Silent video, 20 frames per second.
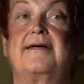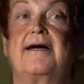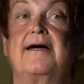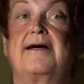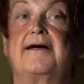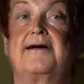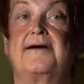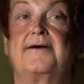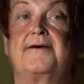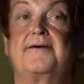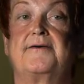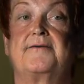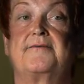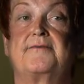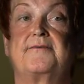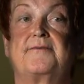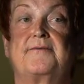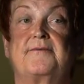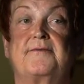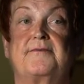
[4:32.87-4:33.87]
either
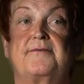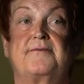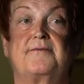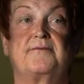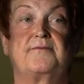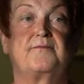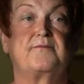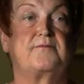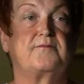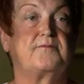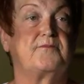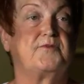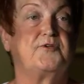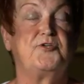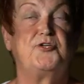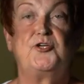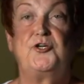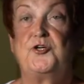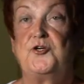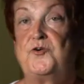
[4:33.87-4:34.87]

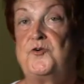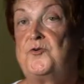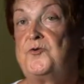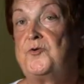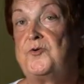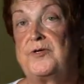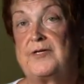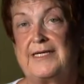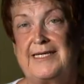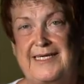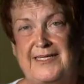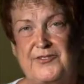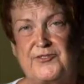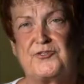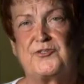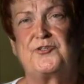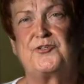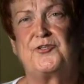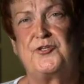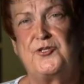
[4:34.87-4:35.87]

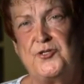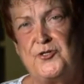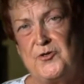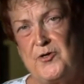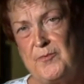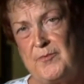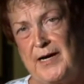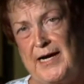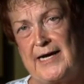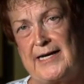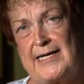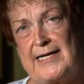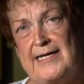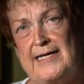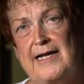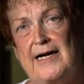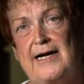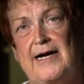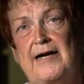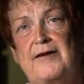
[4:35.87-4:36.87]
knew about
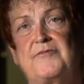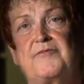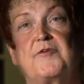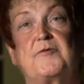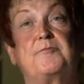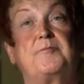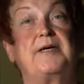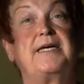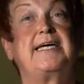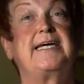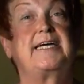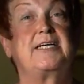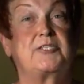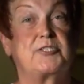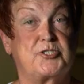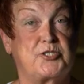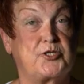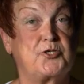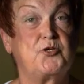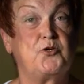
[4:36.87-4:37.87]
Eli from being in
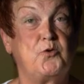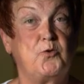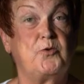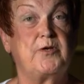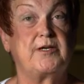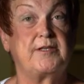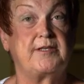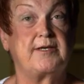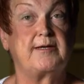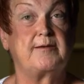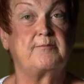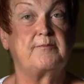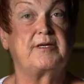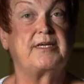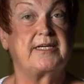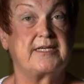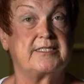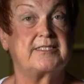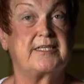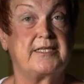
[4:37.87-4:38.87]
school with him,
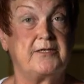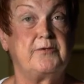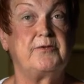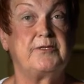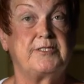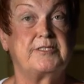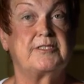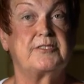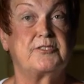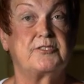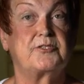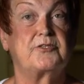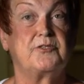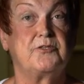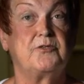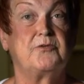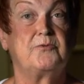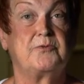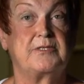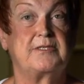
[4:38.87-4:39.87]
because he was in
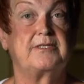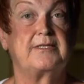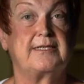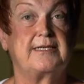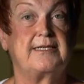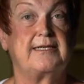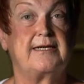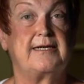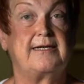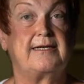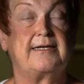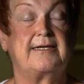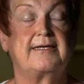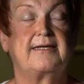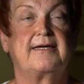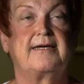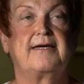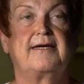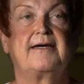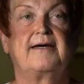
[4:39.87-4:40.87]
school with Eli.
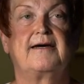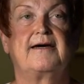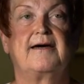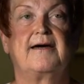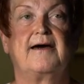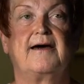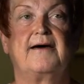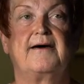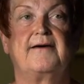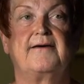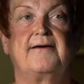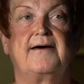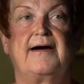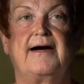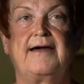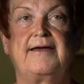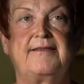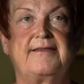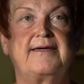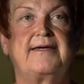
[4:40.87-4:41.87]

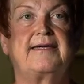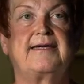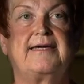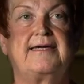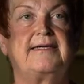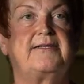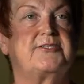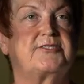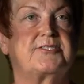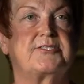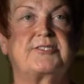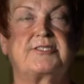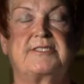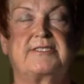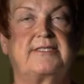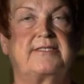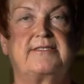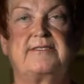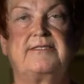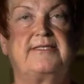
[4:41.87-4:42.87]
I think he just
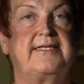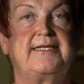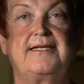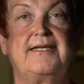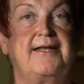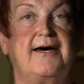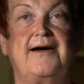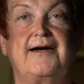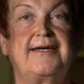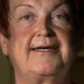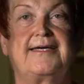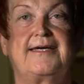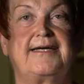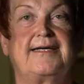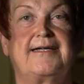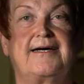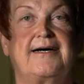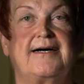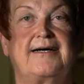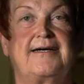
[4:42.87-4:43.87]
didn't like
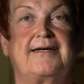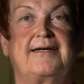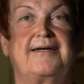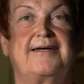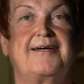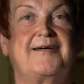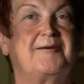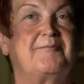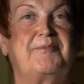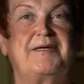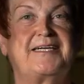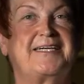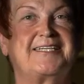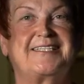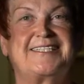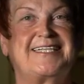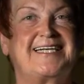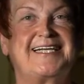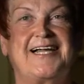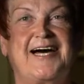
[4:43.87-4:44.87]
Eli
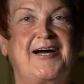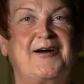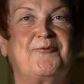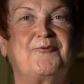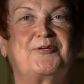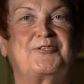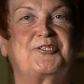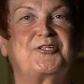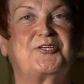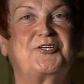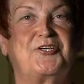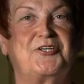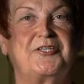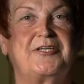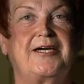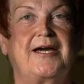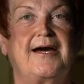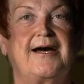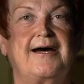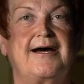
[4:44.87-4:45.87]
because Eli was a
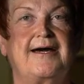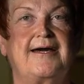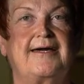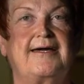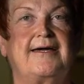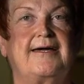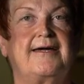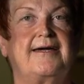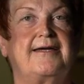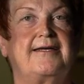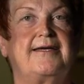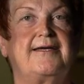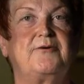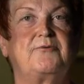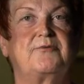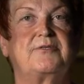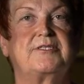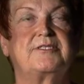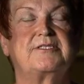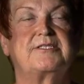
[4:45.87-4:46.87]
good guy and he
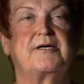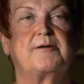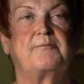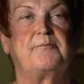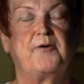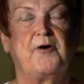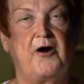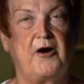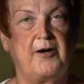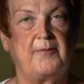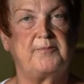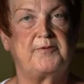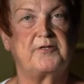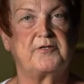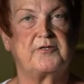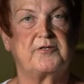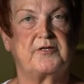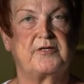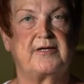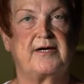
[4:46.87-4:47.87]
was a
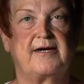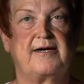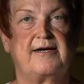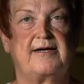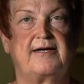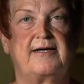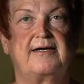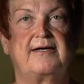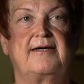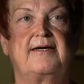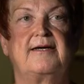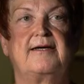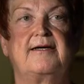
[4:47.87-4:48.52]
popular guy.